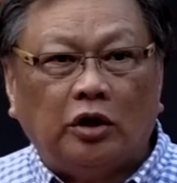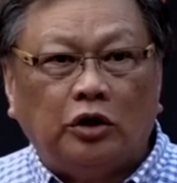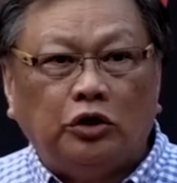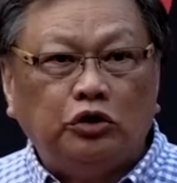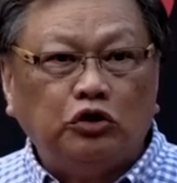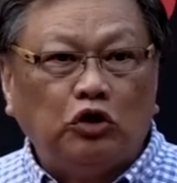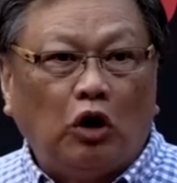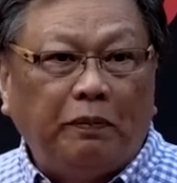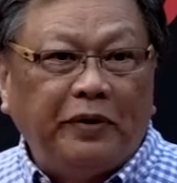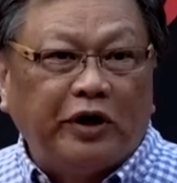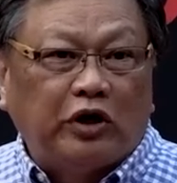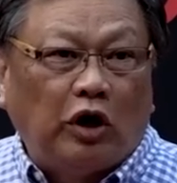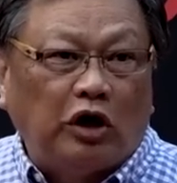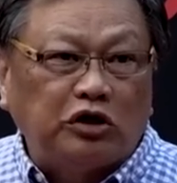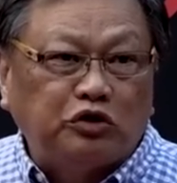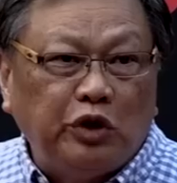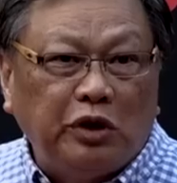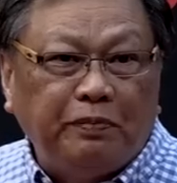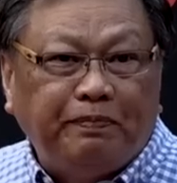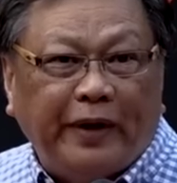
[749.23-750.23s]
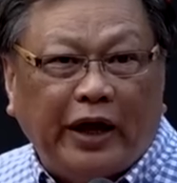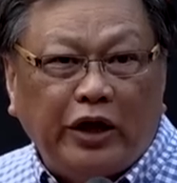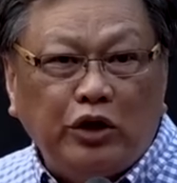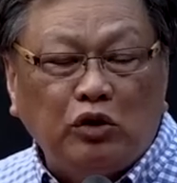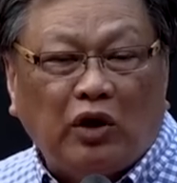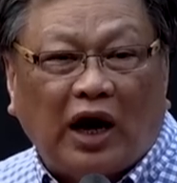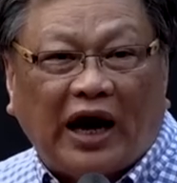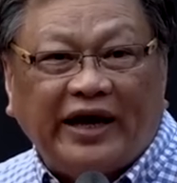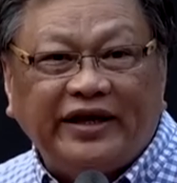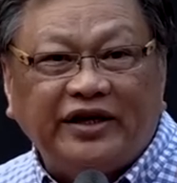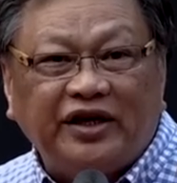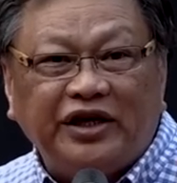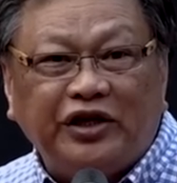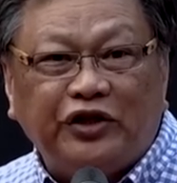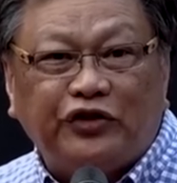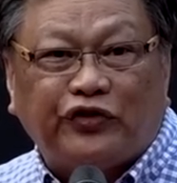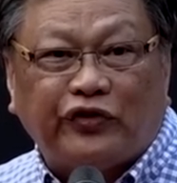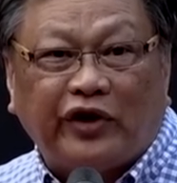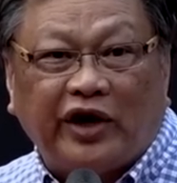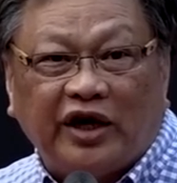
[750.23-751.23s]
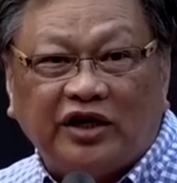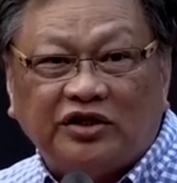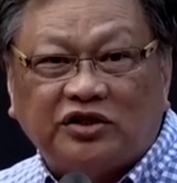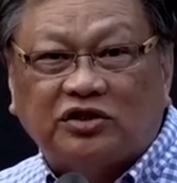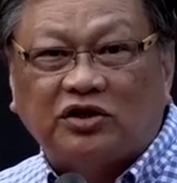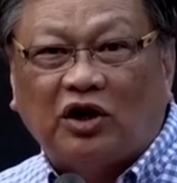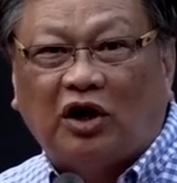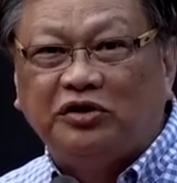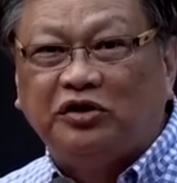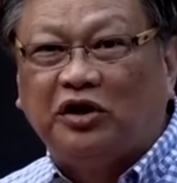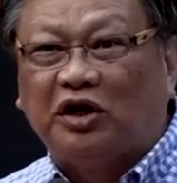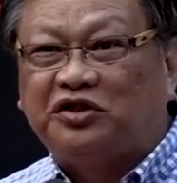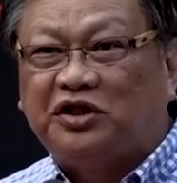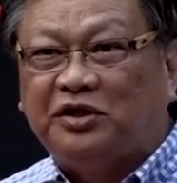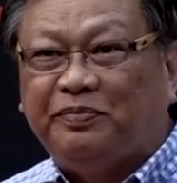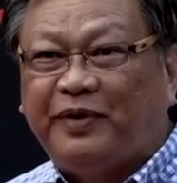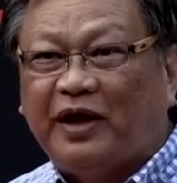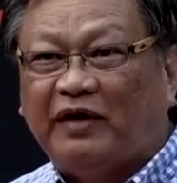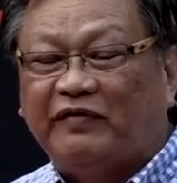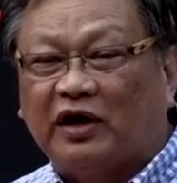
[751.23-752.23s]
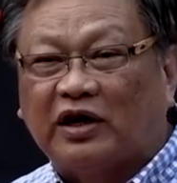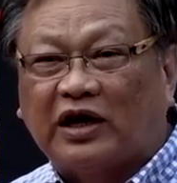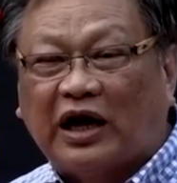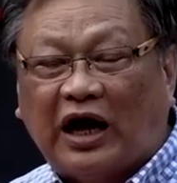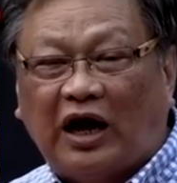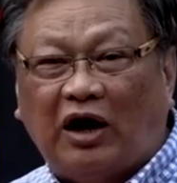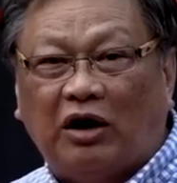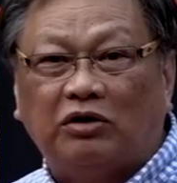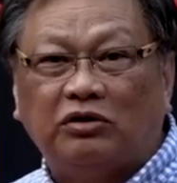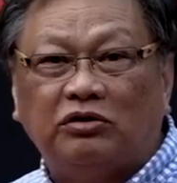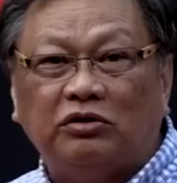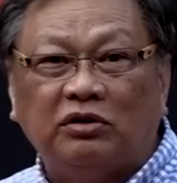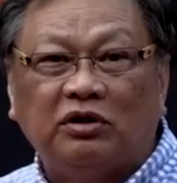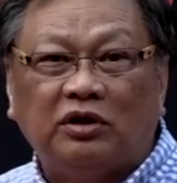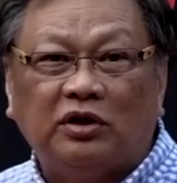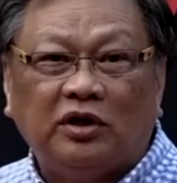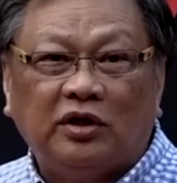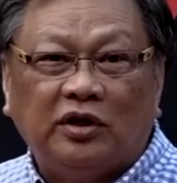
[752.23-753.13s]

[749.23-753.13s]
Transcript: you know, because we pay you higher interest on your CPF account,